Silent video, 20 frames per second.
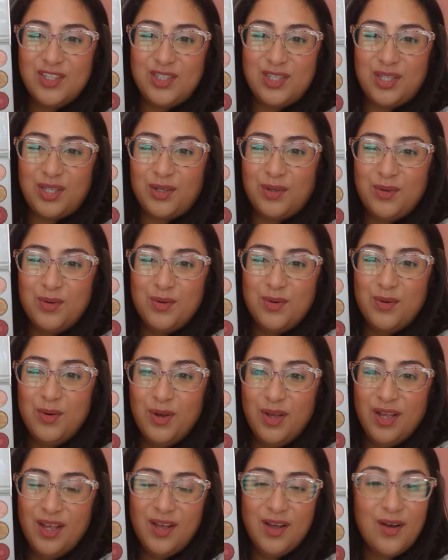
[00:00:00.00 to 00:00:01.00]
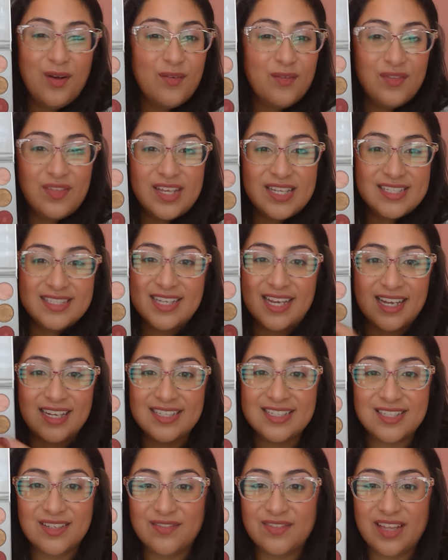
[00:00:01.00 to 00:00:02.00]
2 of these
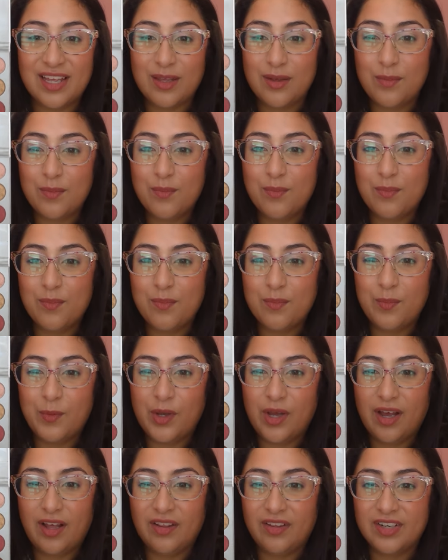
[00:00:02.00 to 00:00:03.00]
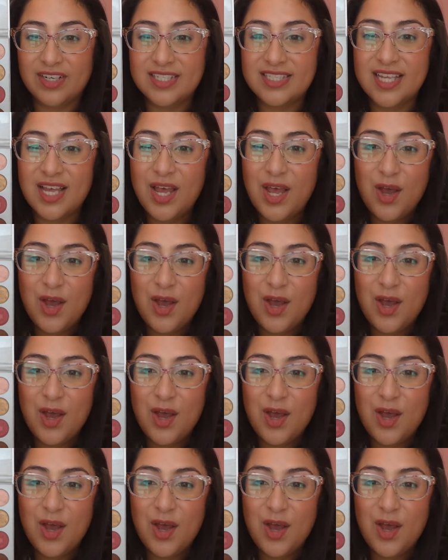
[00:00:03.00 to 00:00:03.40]
kinds of like colors.